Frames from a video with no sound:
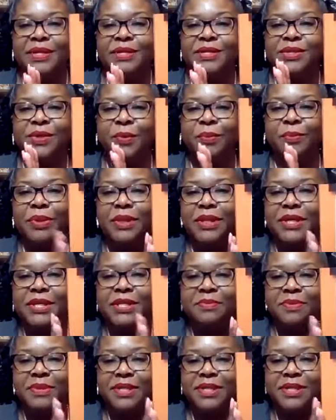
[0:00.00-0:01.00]
So
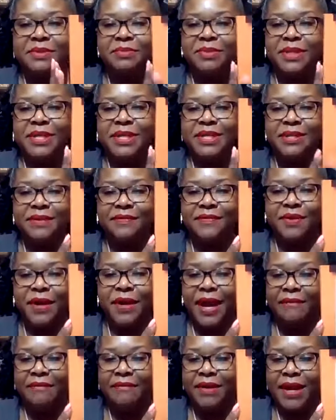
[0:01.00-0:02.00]
please, please, please, if you
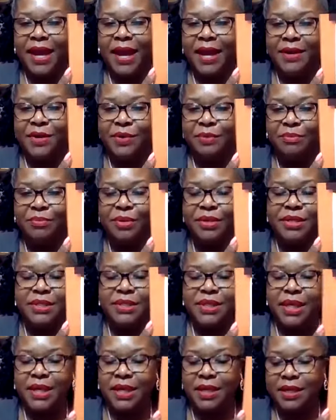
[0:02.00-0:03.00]
haven't gotten your
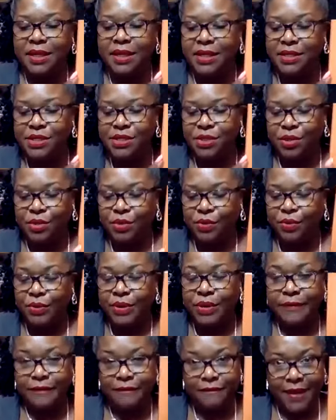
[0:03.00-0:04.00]
books, it can get to you
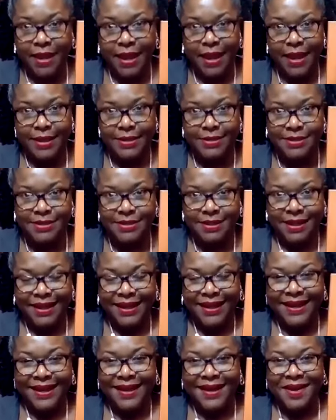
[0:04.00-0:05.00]
real fast
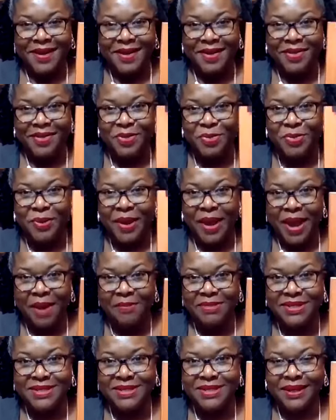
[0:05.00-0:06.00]
through
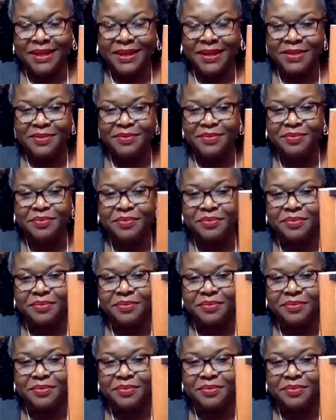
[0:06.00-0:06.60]
Amazon.